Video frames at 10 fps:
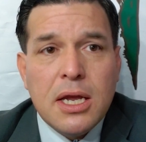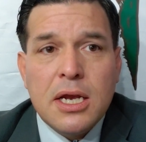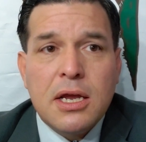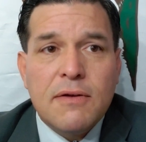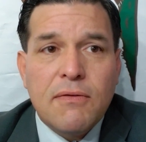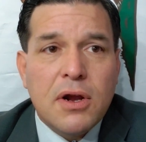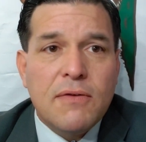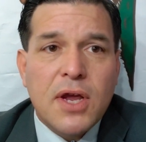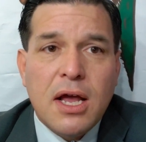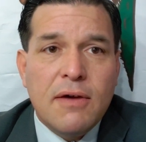getting in front
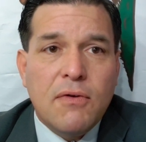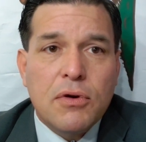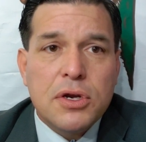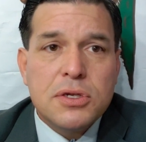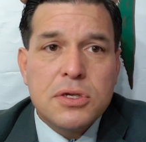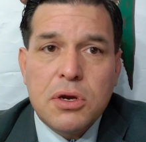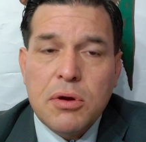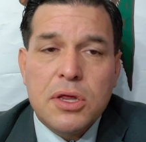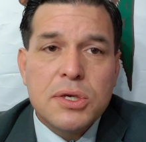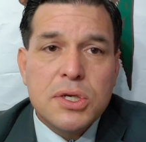of Californians
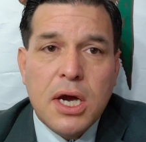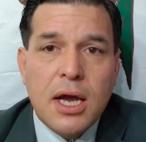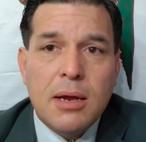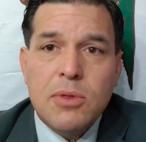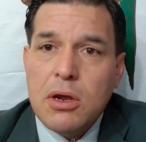during this time,